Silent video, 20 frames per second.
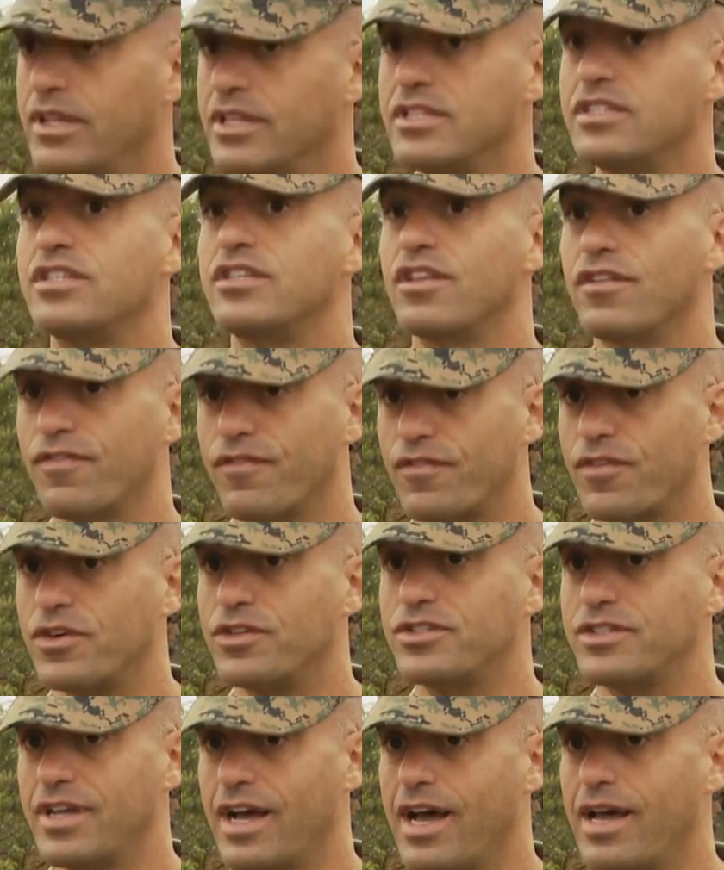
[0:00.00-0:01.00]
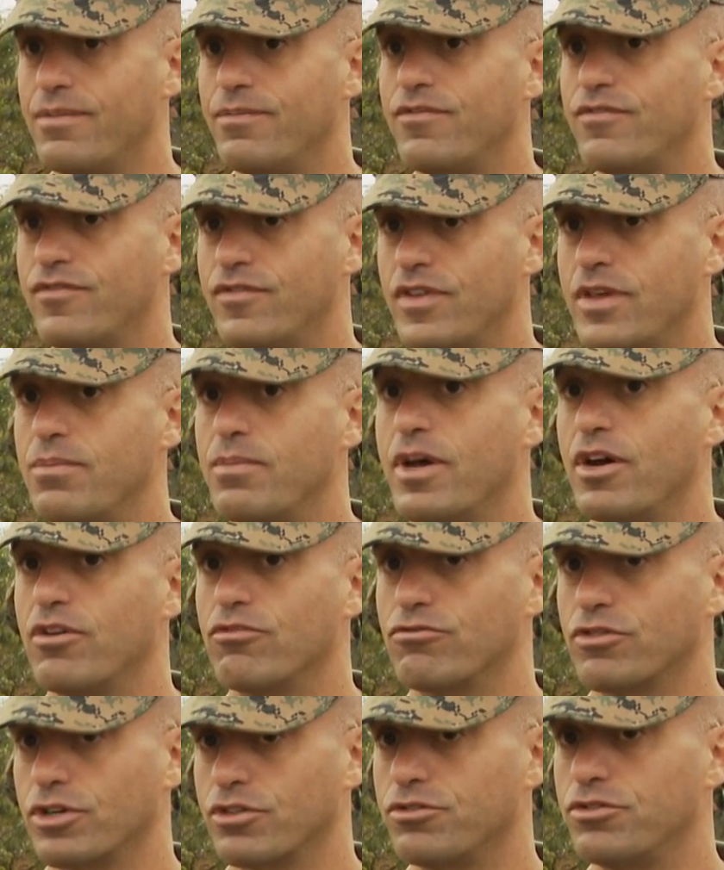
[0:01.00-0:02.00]
This is the first time
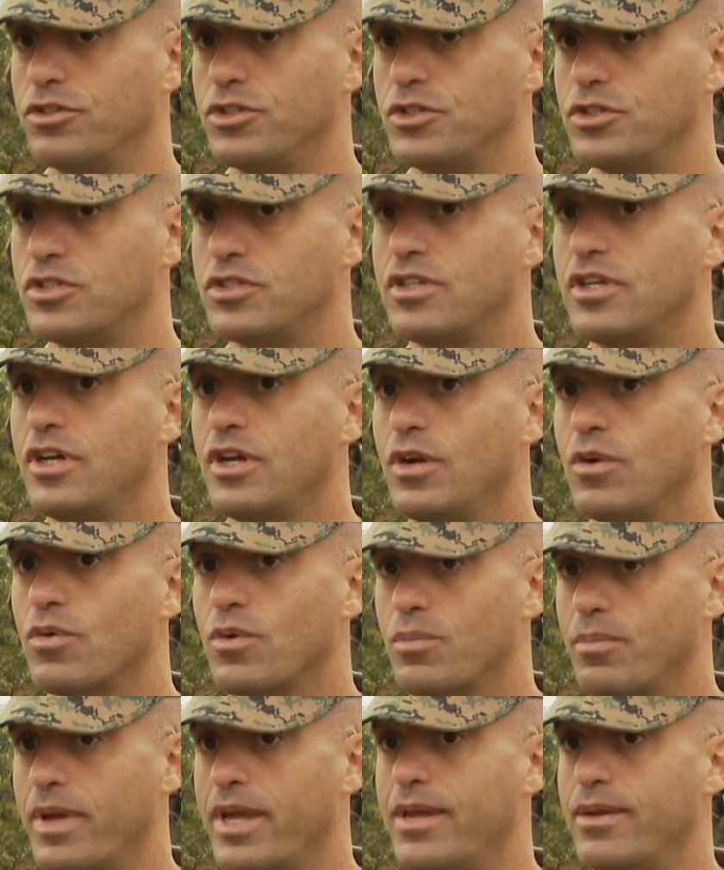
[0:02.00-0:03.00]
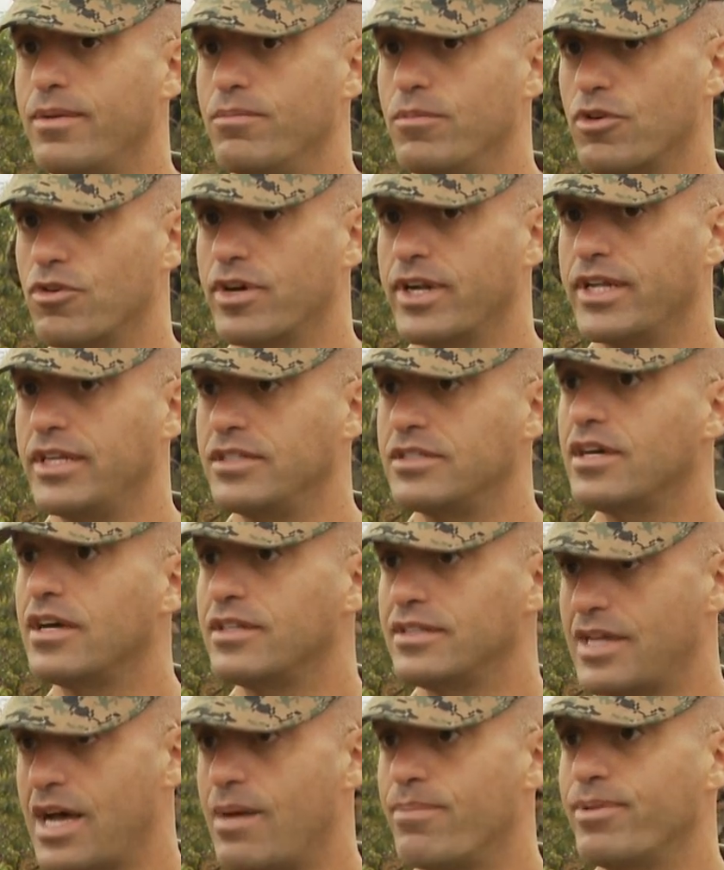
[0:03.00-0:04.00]
female recruits were made Marines
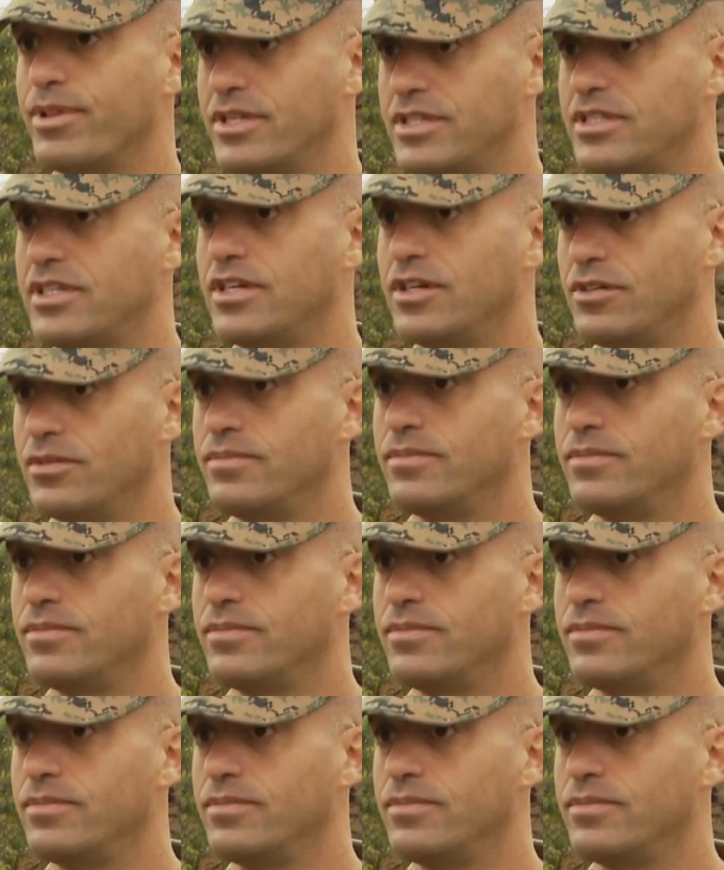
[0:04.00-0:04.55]
on top of this hill.